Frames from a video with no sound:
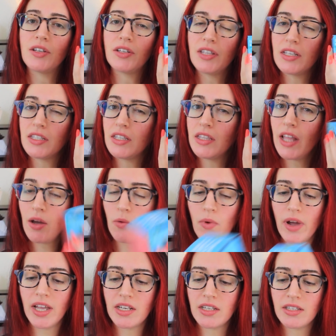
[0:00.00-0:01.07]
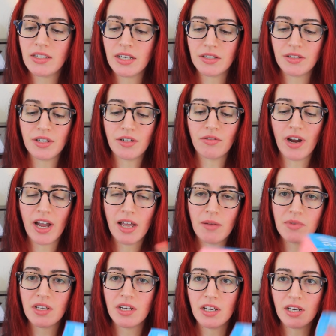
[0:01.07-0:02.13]
So it says net weight 60
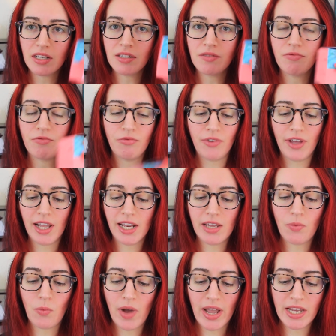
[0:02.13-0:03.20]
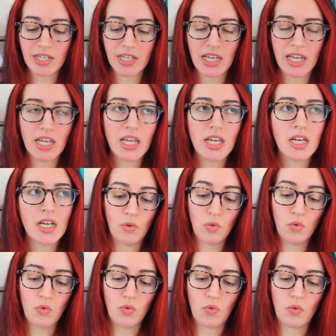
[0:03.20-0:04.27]
grams and it is fairly weighty.
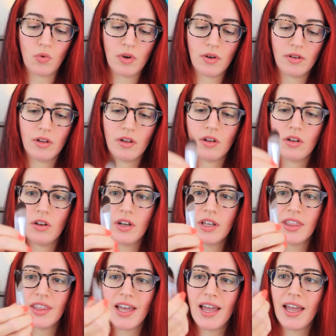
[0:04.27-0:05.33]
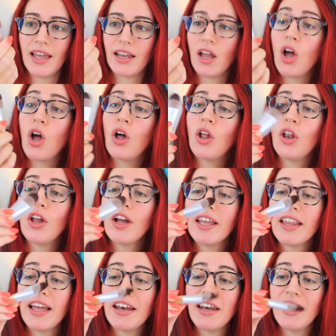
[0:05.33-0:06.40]
Ooh, look at that. Look at
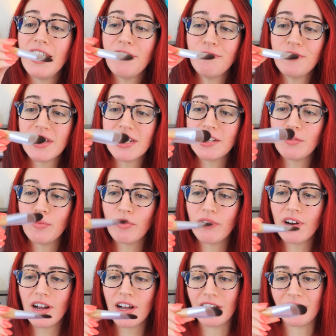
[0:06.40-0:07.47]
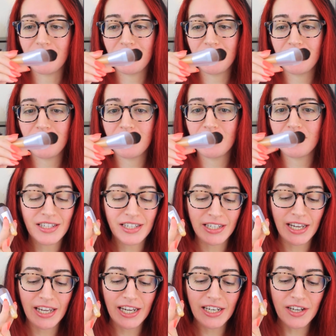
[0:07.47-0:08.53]
that nifty little brush.
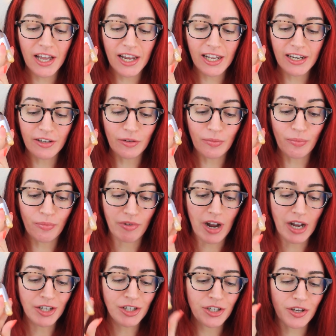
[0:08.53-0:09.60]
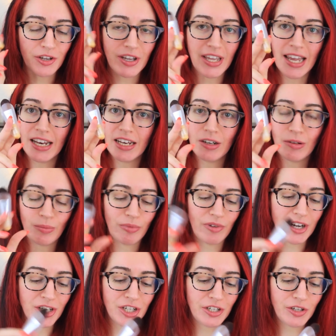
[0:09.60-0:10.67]
Teeny tiny little brush. So you get a little
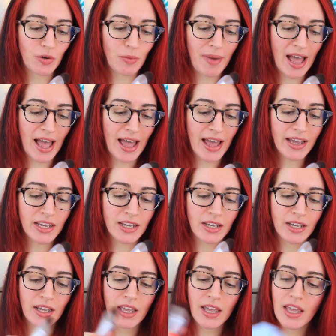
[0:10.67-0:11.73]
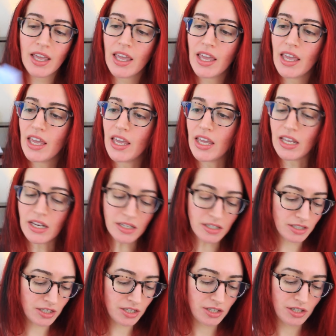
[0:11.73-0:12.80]
brush in your pack
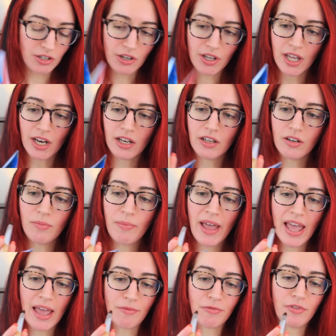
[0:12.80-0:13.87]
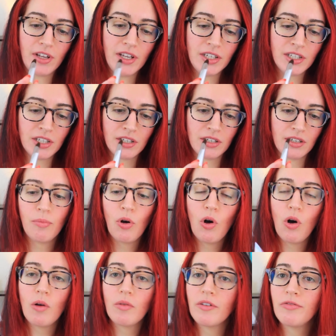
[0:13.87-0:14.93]
and you get a little pamphlet.
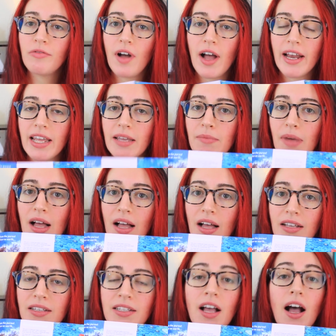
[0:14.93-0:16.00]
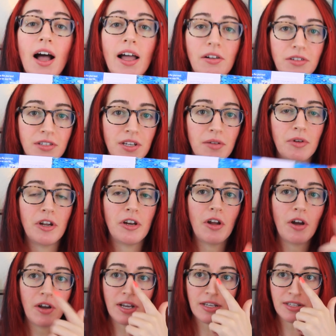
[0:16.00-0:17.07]
Pore refining mask. I also want to
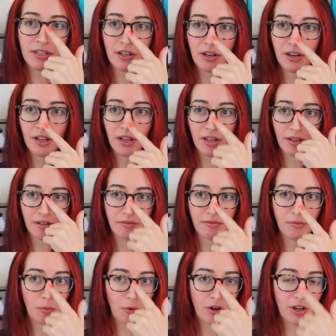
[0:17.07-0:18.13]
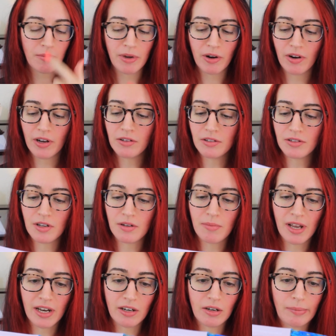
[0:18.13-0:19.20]
know, is it gonna work miracles on
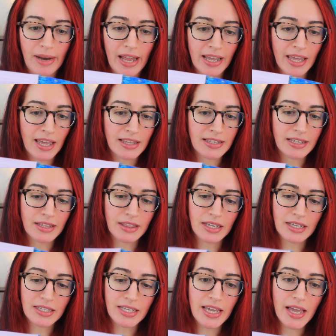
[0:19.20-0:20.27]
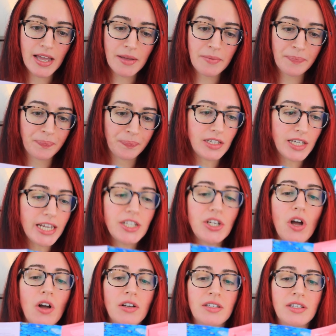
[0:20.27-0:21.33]
my little blackheads and things here?
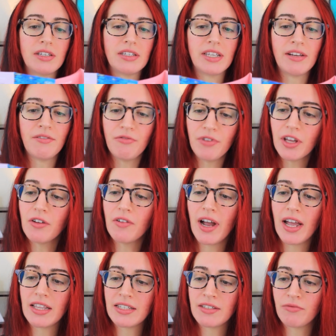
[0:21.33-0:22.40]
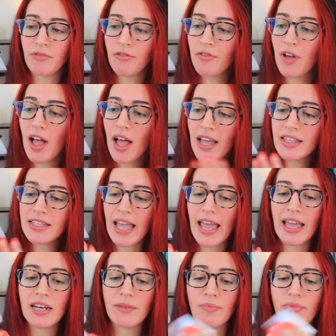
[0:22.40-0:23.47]
Detoxes, invigorates, refines
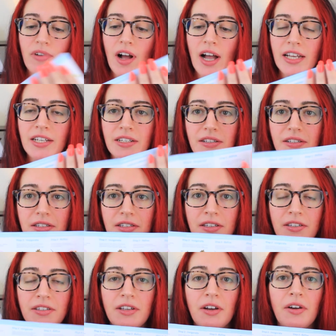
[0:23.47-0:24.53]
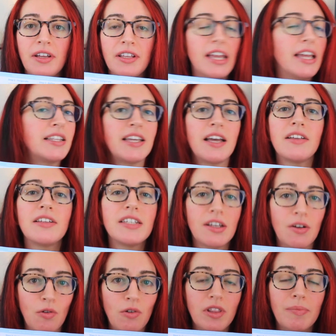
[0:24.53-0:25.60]
and brightens. So it tells
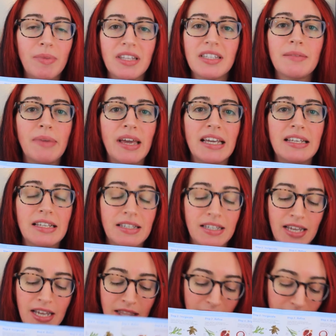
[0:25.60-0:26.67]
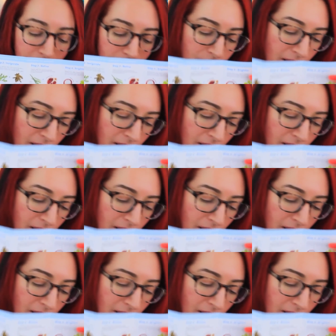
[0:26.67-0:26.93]
you all the bits and pieces in the little